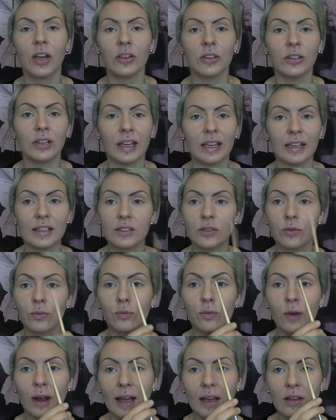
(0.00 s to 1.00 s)
you need to
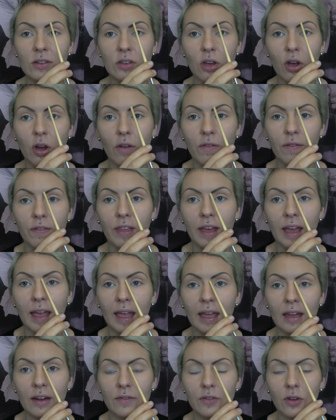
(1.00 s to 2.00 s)
round off the
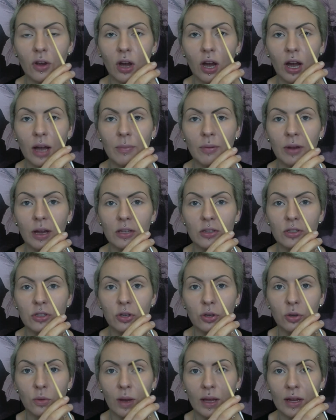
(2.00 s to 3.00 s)
head of your eyebrow
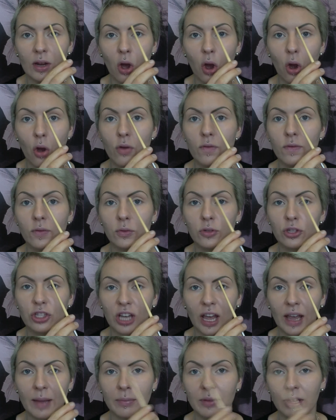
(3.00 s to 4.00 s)
to an oval
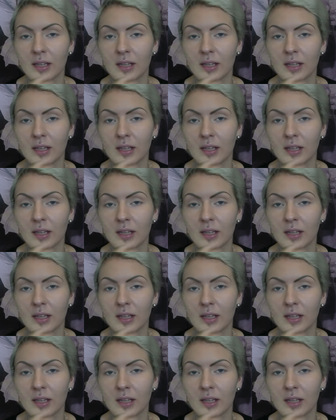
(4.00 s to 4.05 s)
shape.